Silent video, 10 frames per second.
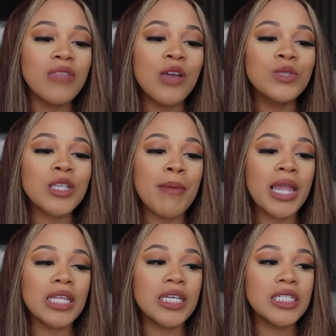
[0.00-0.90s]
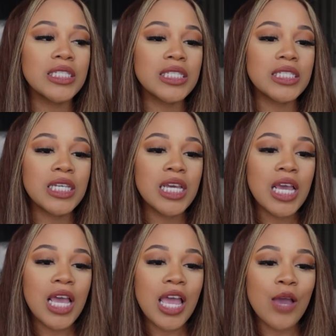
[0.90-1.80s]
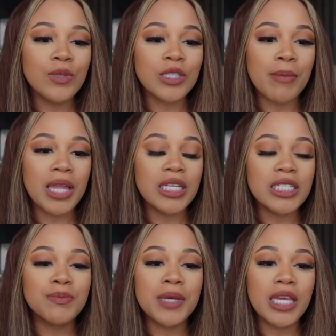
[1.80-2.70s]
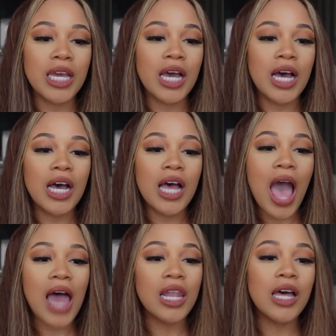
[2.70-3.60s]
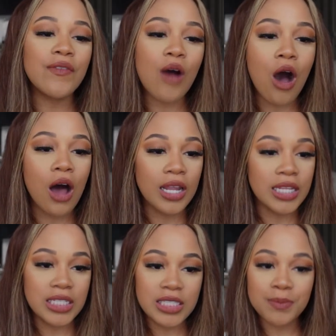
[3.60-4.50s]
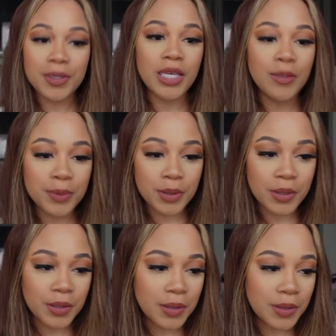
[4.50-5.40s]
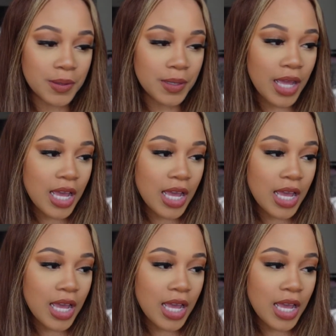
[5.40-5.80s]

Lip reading: It was on my list. It was on my list. But yeah, I love all of these people.